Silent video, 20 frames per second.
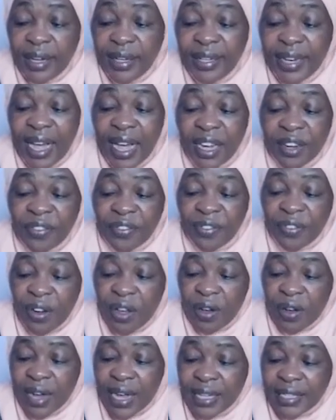Dirt
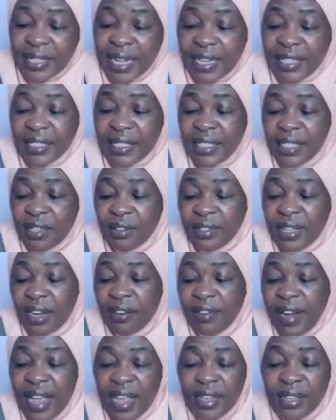floors are still
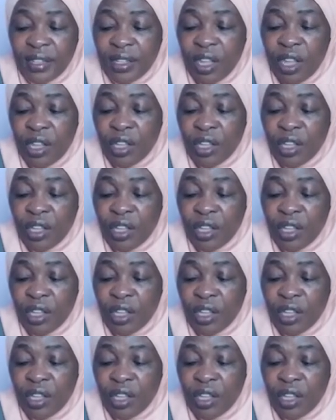the rage.